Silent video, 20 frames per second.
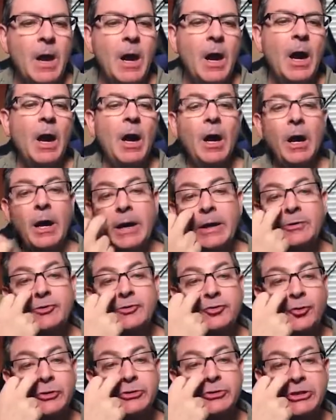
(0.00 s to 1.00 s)
uh, an
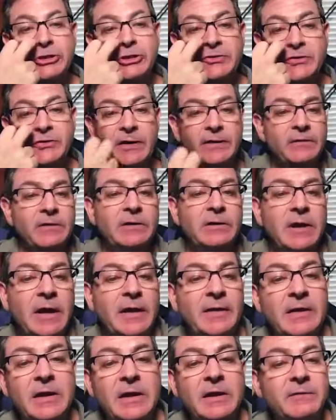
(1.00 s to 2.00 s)
instruction is given
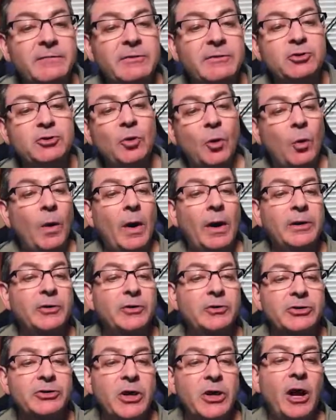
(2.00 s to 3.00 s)
and the individual
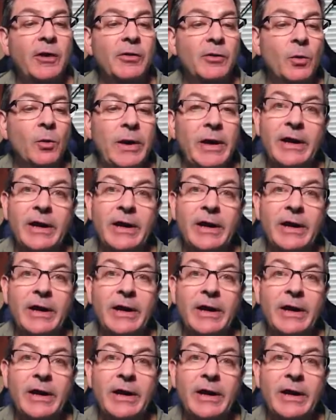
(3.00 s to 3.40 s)
wanders on the way to